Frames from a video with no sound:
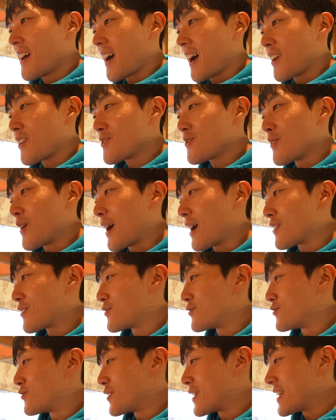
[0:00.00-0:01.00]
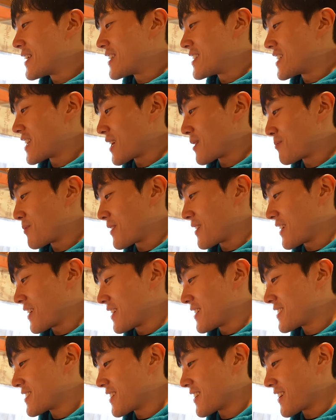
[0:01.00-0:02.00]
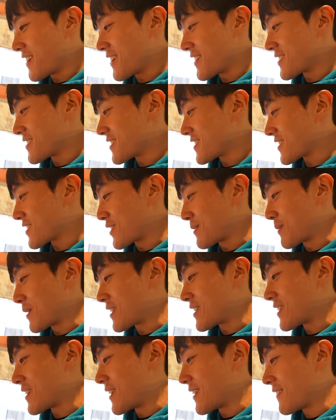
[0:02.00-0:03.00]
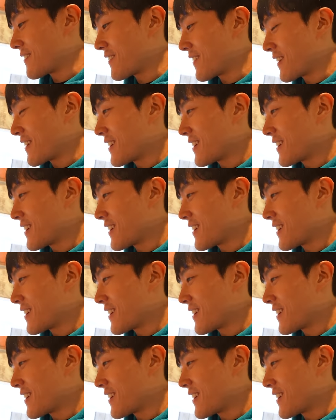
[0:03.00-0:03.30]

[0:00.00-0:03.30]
I don't know how to read Japanese. Oh, this is gonna be tough.